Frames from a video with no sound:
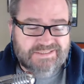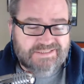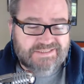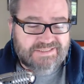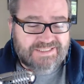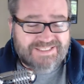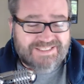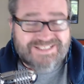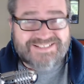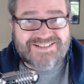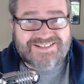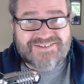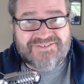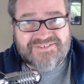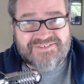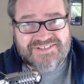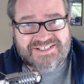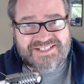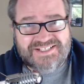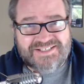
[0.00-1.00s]
And I don't.
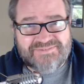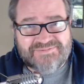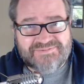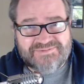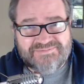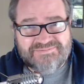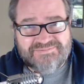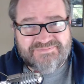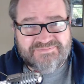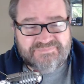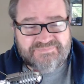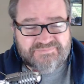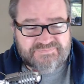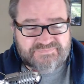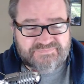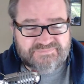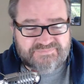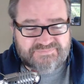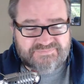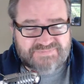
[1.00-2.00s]
I love them.
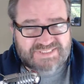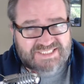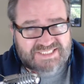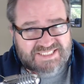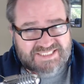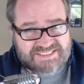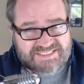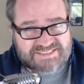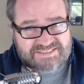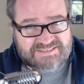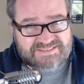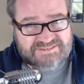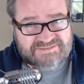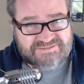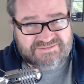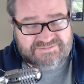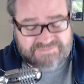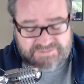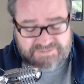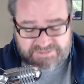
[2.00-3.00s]
But less.
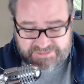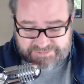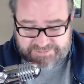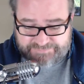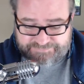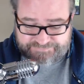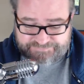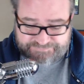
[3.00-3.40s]
All right.